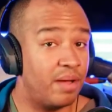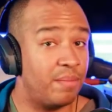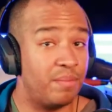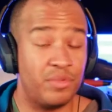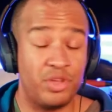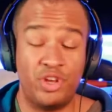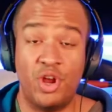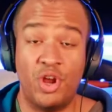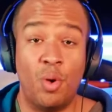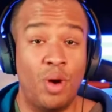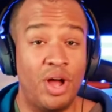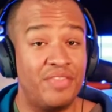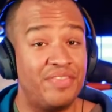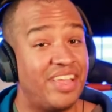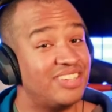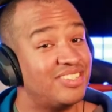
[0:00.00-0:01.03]
you know what
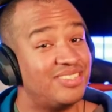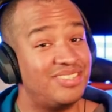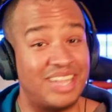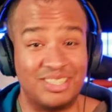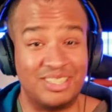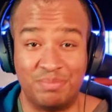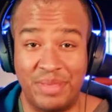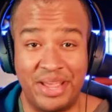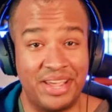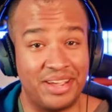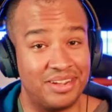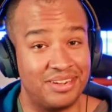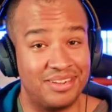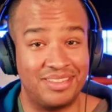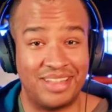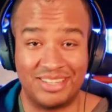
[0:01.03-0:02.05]
that's that's big
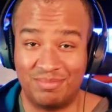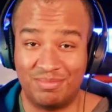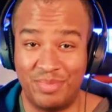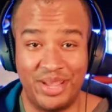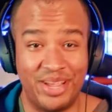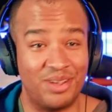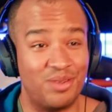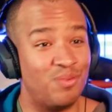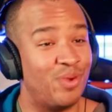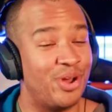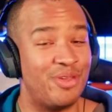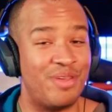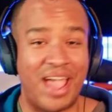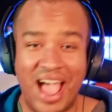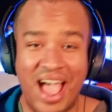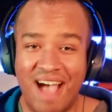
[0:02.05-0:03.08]
that's big. When you
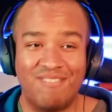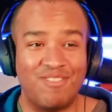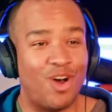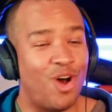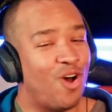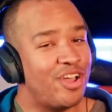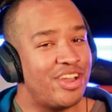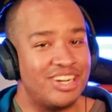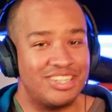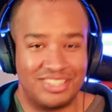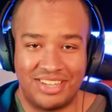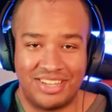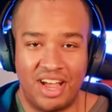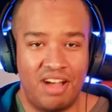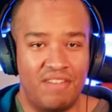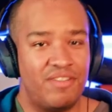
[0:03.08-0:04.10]
have all your
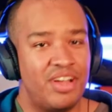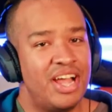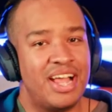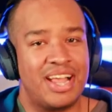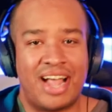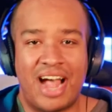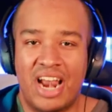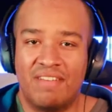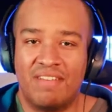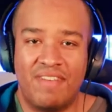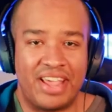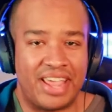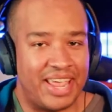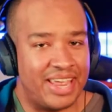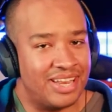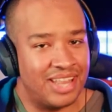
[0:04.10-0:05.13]
stuff kind of like
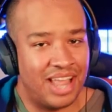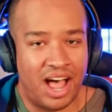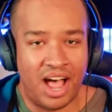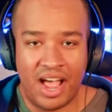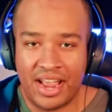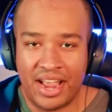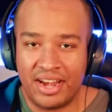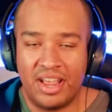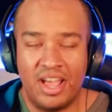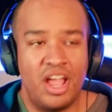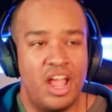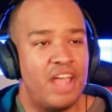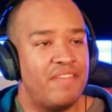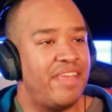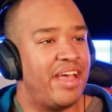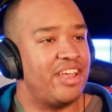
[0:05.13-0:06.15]
in line,
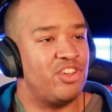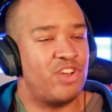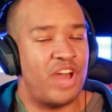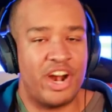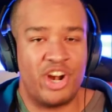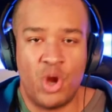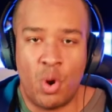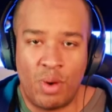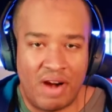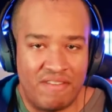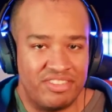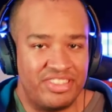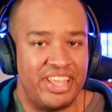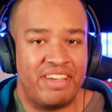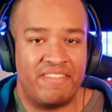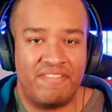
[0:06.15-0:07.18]
that you kind of know where
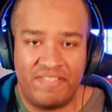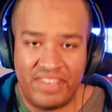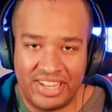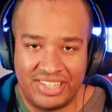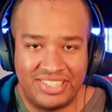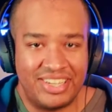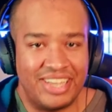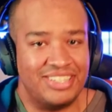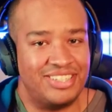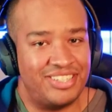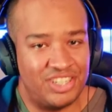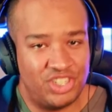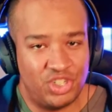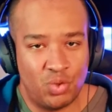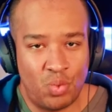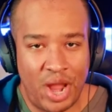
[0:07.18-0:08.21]
everything fits and
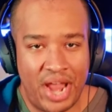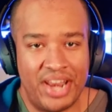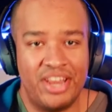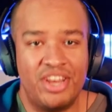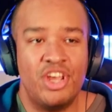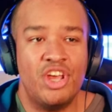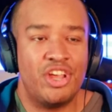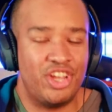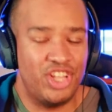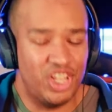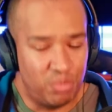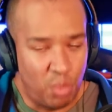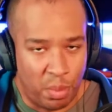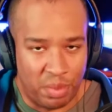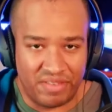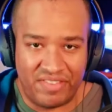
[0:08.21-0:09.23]
situated, you look more
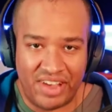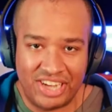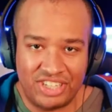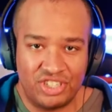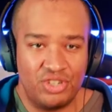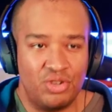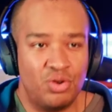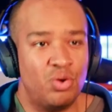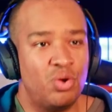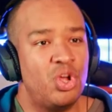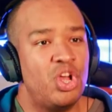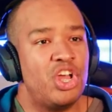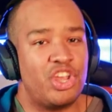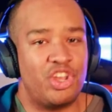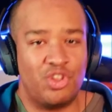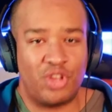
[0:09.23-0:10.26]
professional,
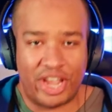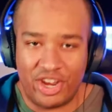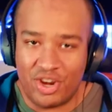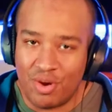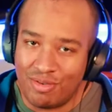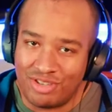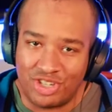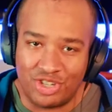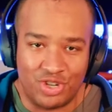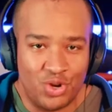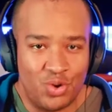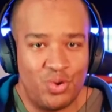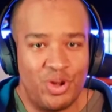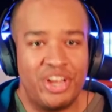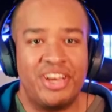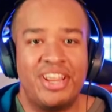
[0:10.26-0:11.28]
you look, you know what you're
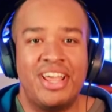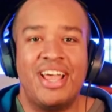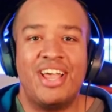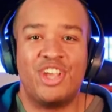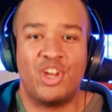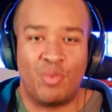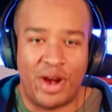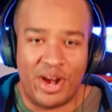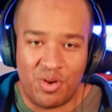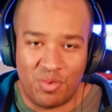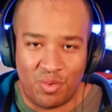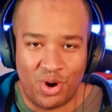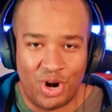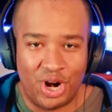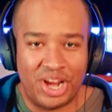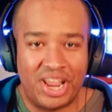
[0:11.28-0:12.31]
doing, you're ready to
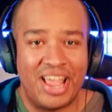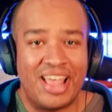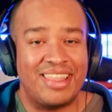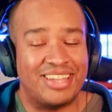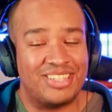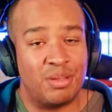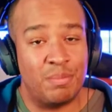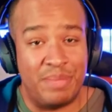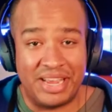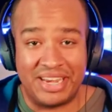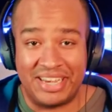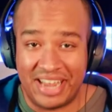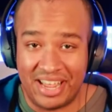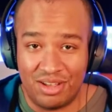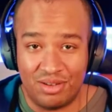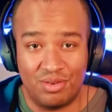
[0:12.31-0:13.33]
work. That's a big
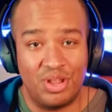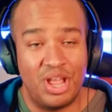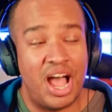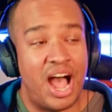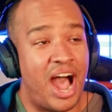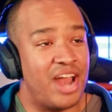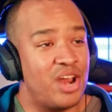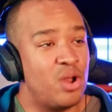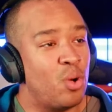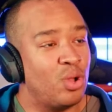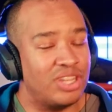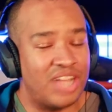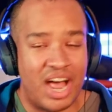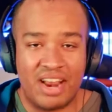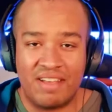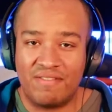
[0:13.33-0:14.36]
deal. I know a
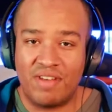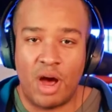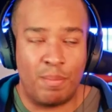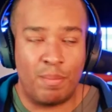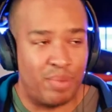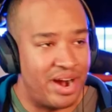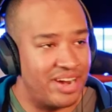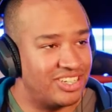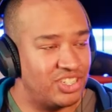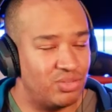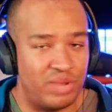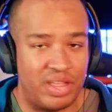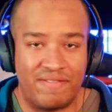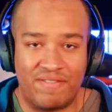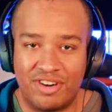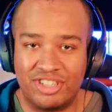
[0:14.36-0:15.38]
lot of apprentices when they
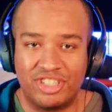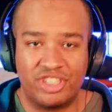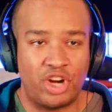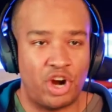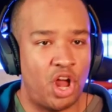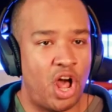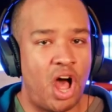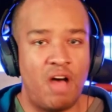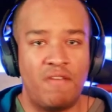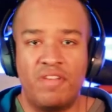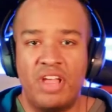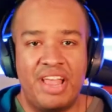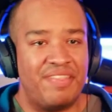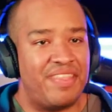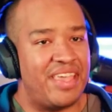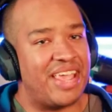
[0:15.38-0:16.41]
first start off,
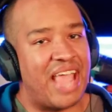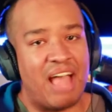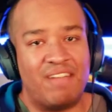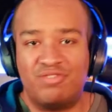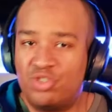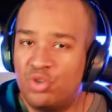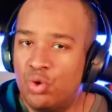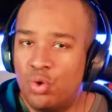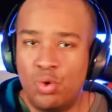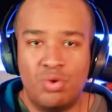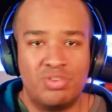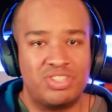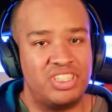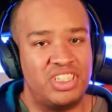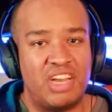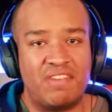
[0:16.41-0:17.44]
they have tools
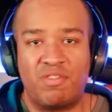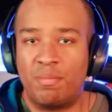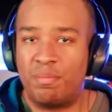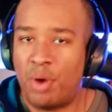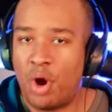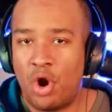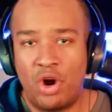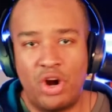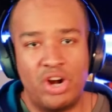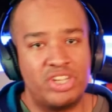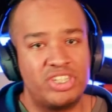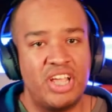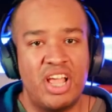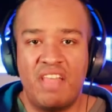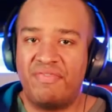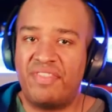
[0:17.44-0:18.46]
and different parts.
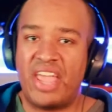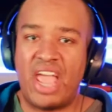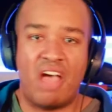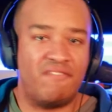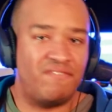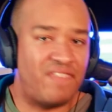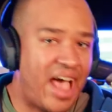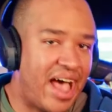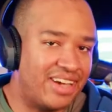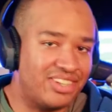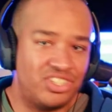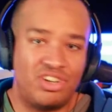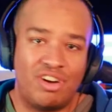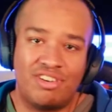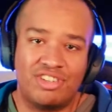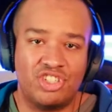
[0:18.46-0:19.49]
They have
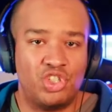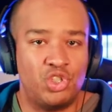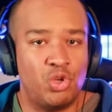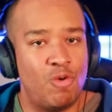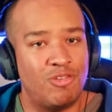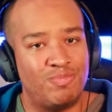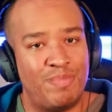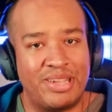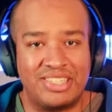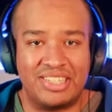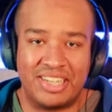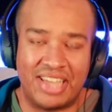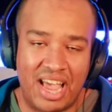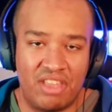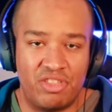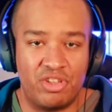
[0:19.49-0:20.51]
fasteners and tools mixed
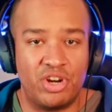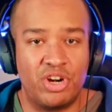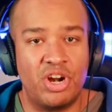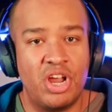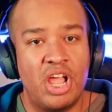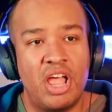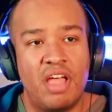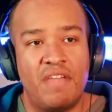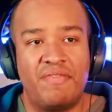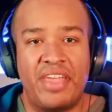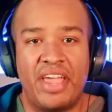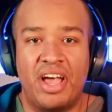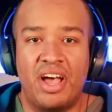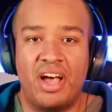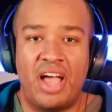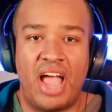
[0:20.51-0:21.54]
together. They
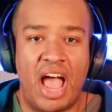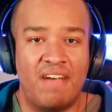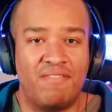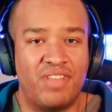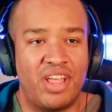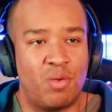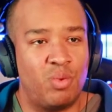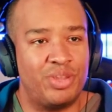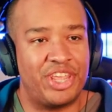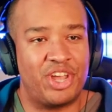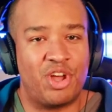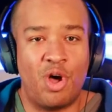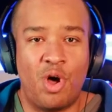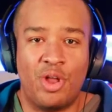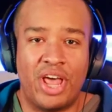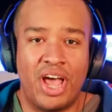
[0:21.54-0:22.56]
uh, have like what they
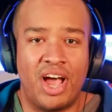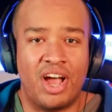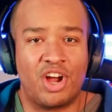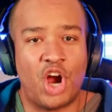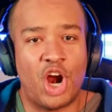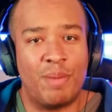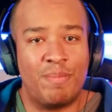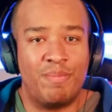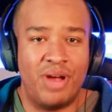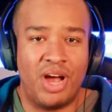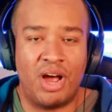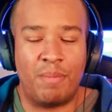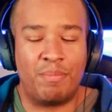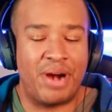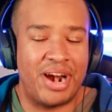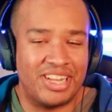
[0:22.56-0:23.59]
call uh, uh,
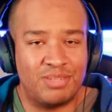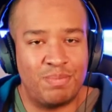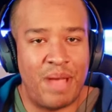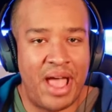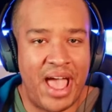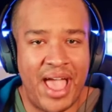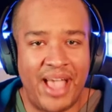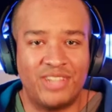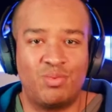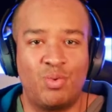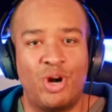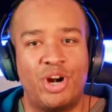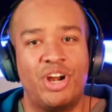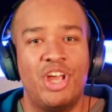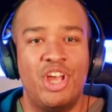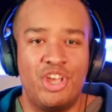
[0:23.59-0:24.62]
apprentice bags, where
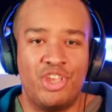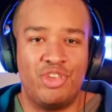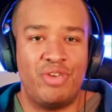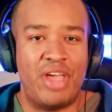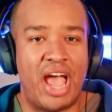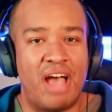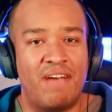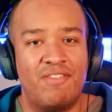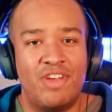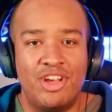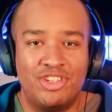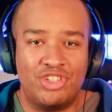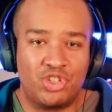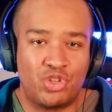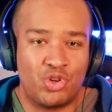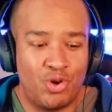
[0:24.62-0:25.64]
you have
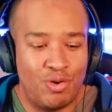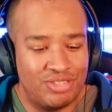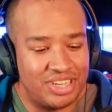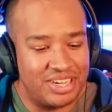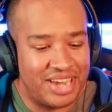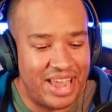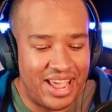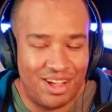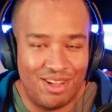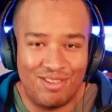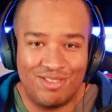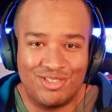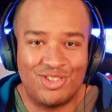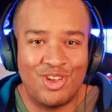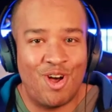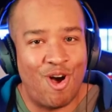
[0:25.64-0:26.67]
screws and nails
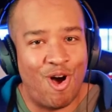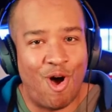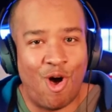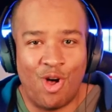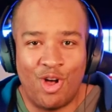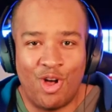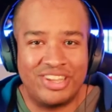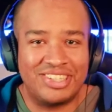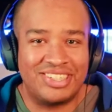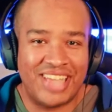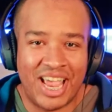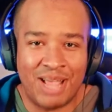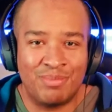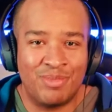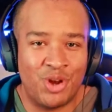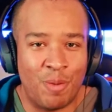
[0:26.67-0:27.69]
all in the
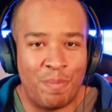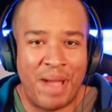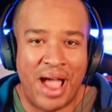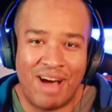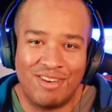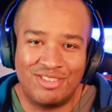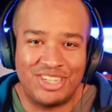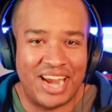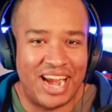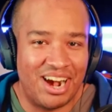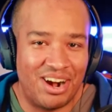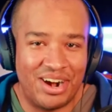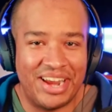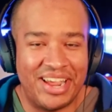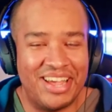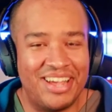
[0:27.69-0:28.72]
same little pouch
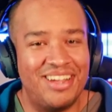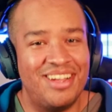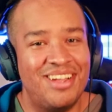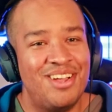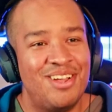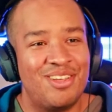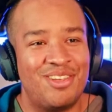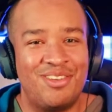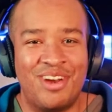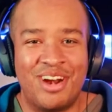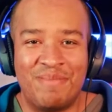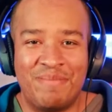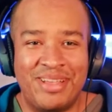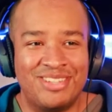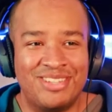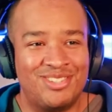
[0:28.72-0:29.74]
area. You know what I
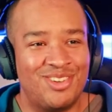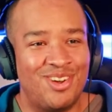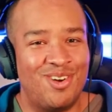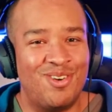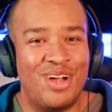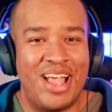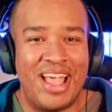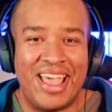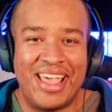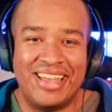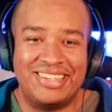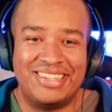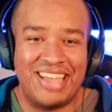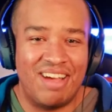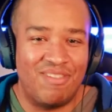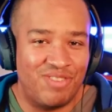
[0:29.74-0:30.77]
mean? So it
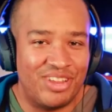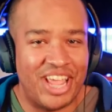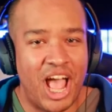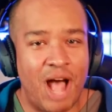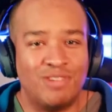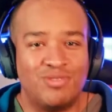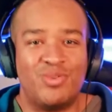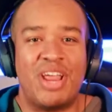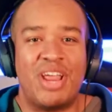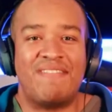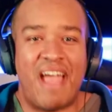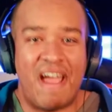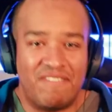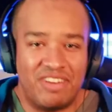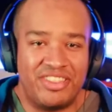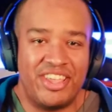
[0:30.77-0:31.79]
definitely helps when you have
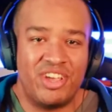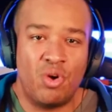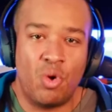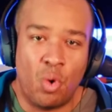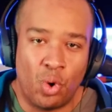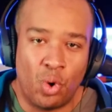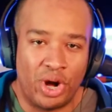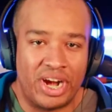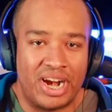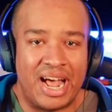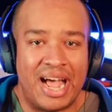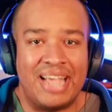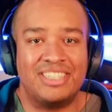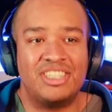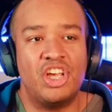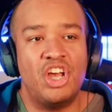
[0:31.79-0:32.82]
everything
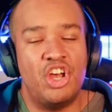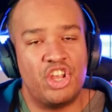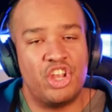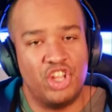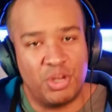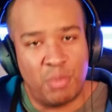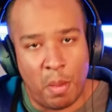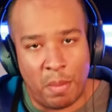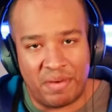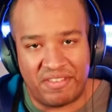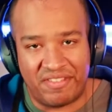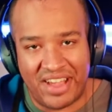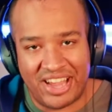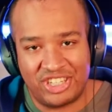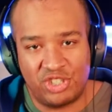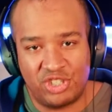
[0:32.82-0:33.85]
organized. You look more
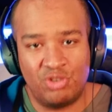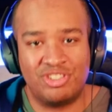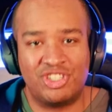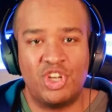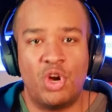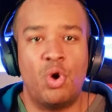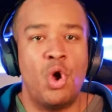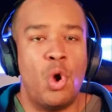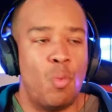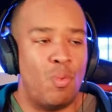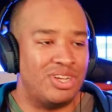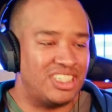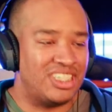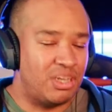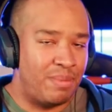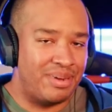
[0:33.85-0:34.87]
professional. So when
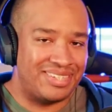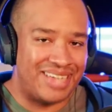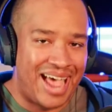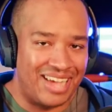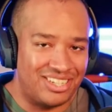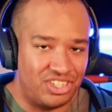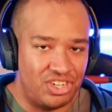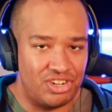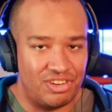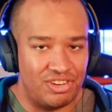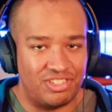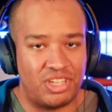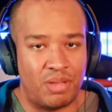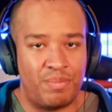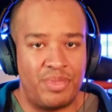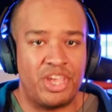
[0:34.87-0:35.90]
somebody's asking you to do
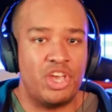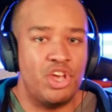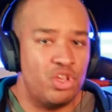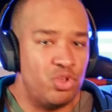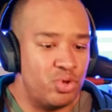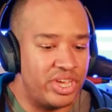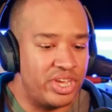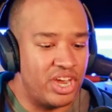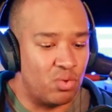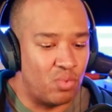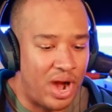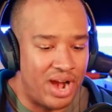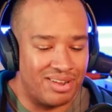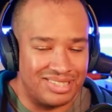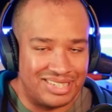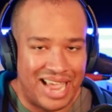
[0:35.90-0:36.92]
something, you can get right
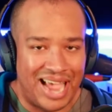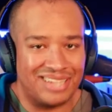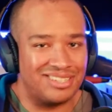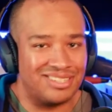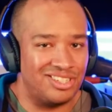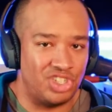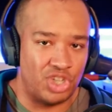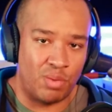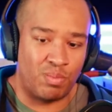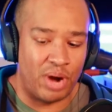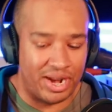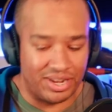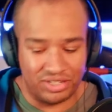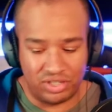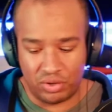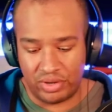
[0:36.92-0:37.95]
on task and jump right
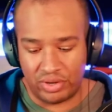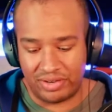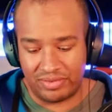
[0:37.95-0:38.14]
into it.